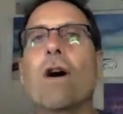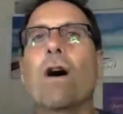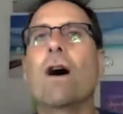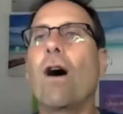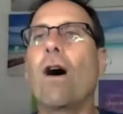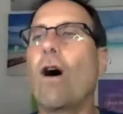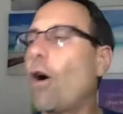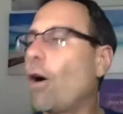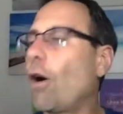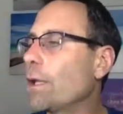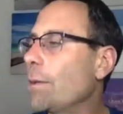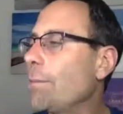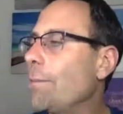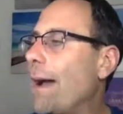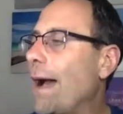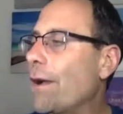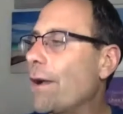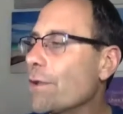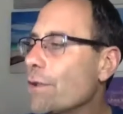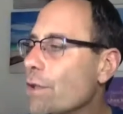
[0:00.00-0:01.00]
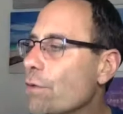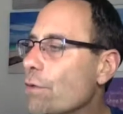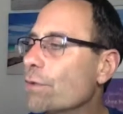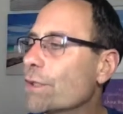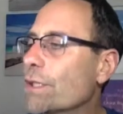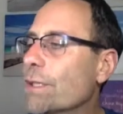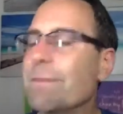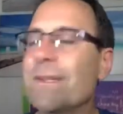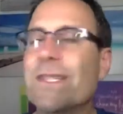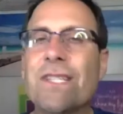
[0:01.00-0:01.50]
all about you
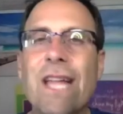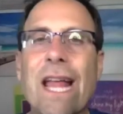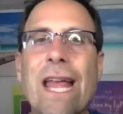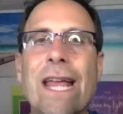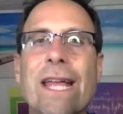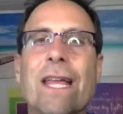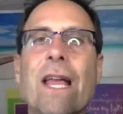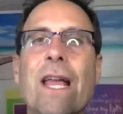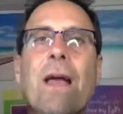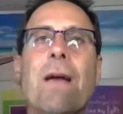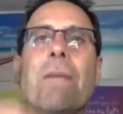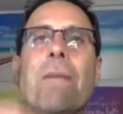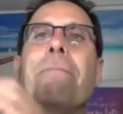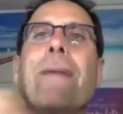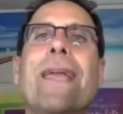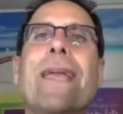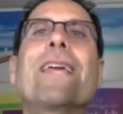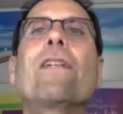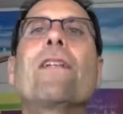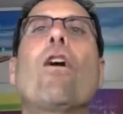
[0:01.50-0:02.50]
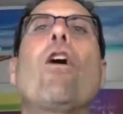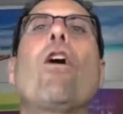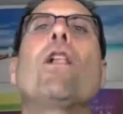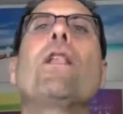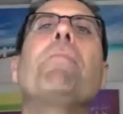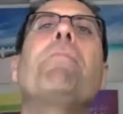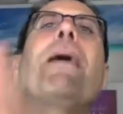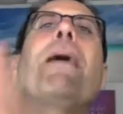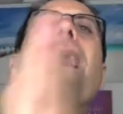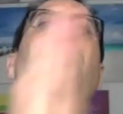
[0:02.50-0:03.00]
is a mistake. Make it all
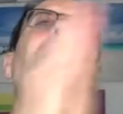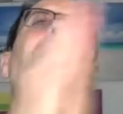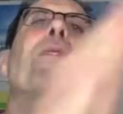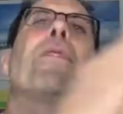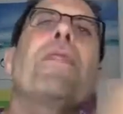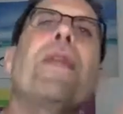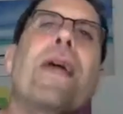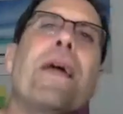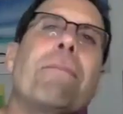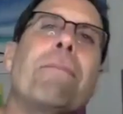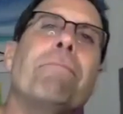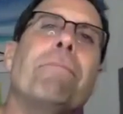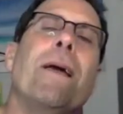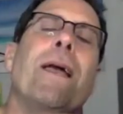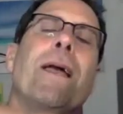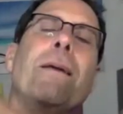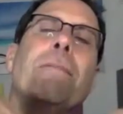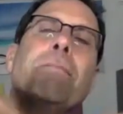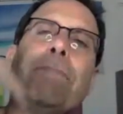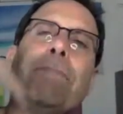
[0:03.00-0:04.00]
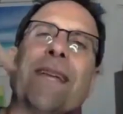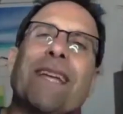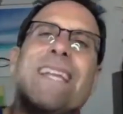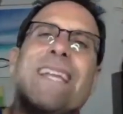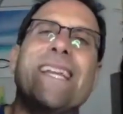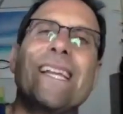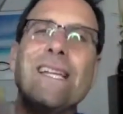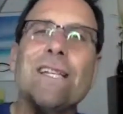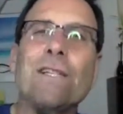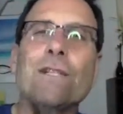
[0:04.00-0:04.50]
about them. Be
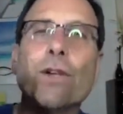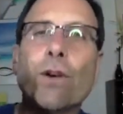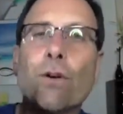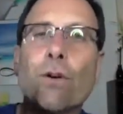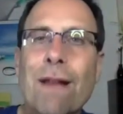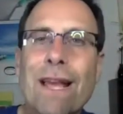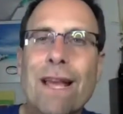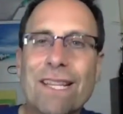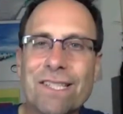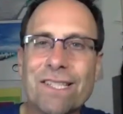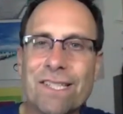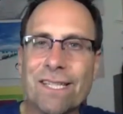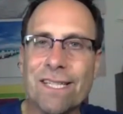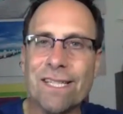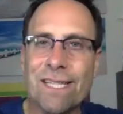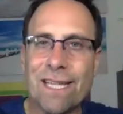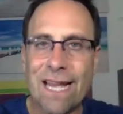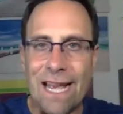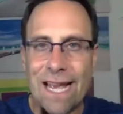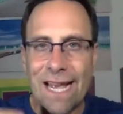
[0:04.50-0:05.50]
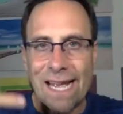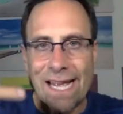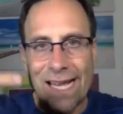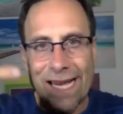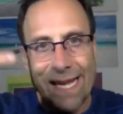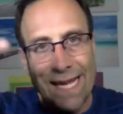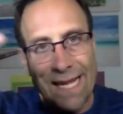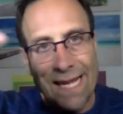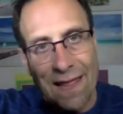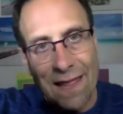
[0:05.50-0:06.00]
interested
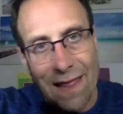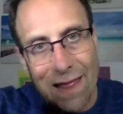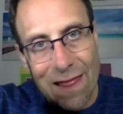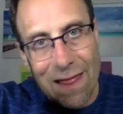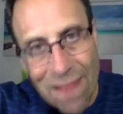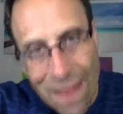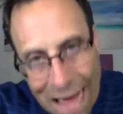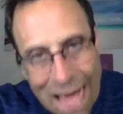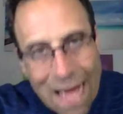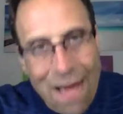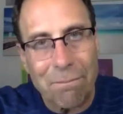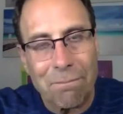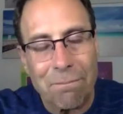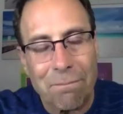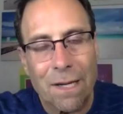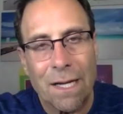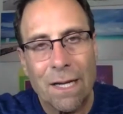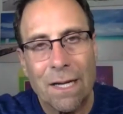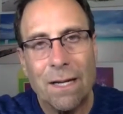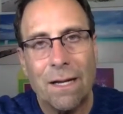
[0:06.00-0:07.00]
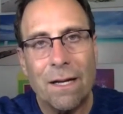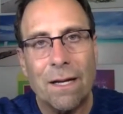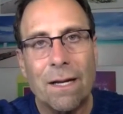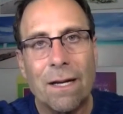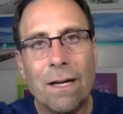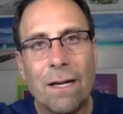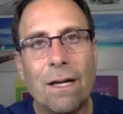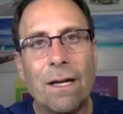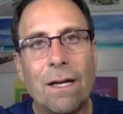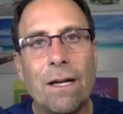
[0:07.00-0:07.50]
in them.
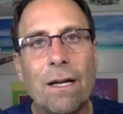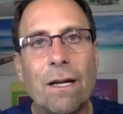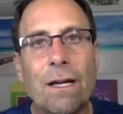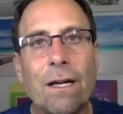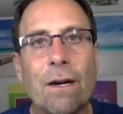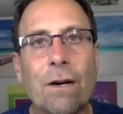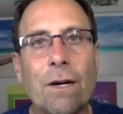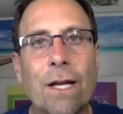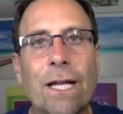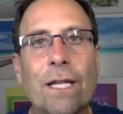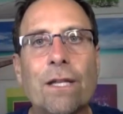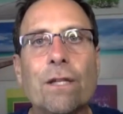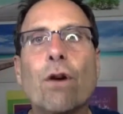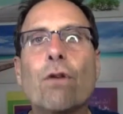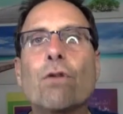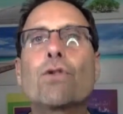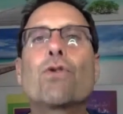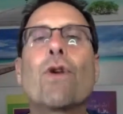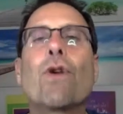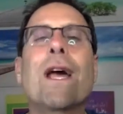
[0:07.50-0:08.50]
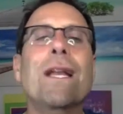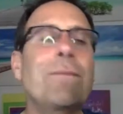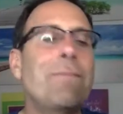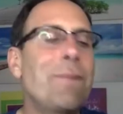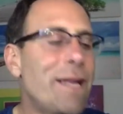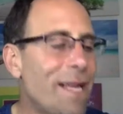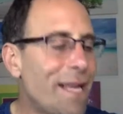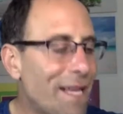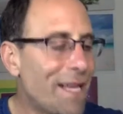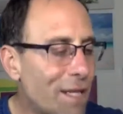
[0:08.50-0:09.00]
Okay, don't try to
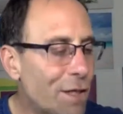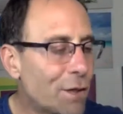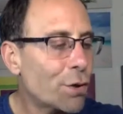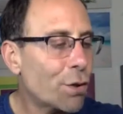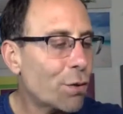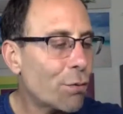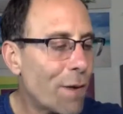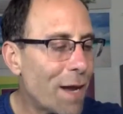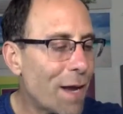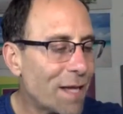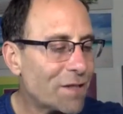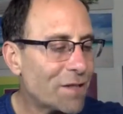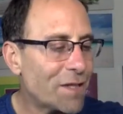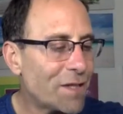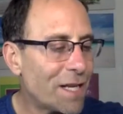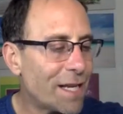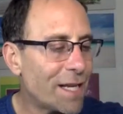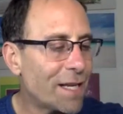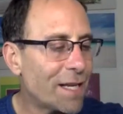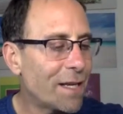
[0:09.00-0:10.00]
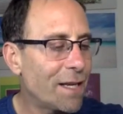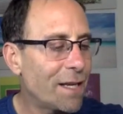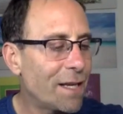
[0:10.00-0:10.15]
be interesting